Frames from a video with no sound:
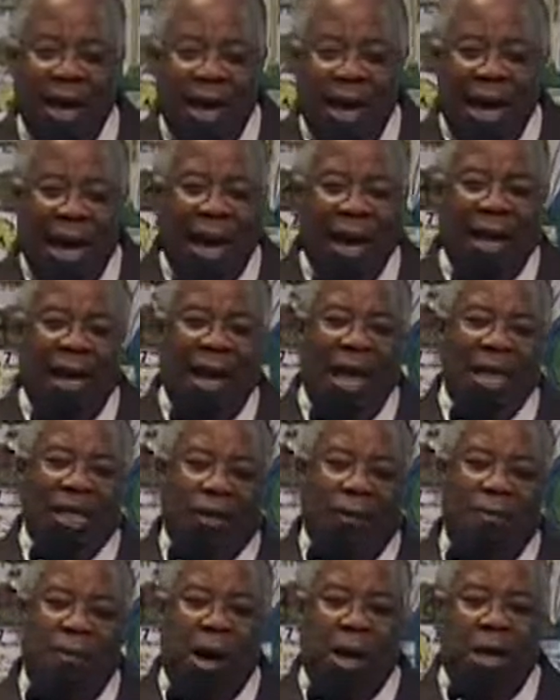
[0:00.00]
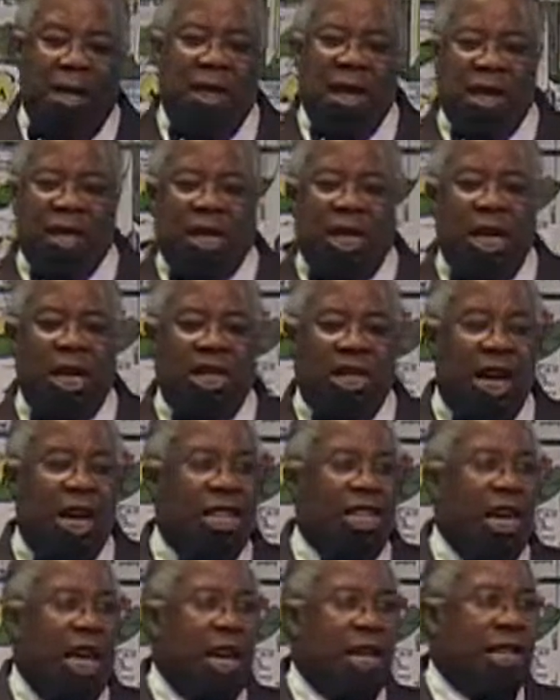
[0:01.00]
had less money than T
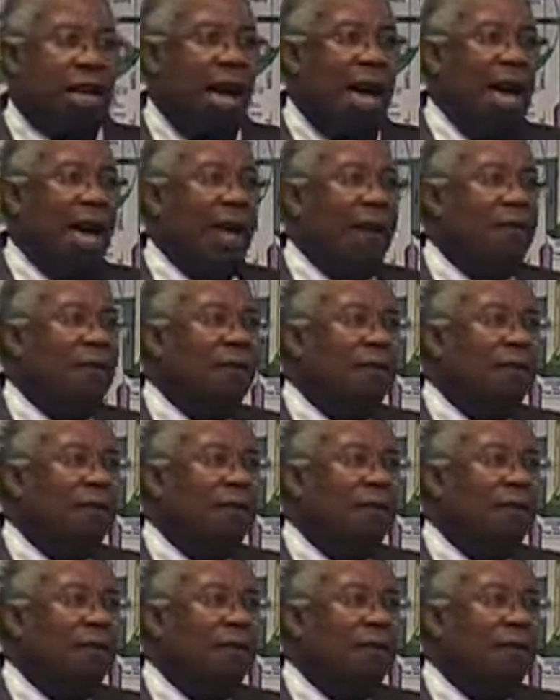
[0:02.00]
J Jakes had.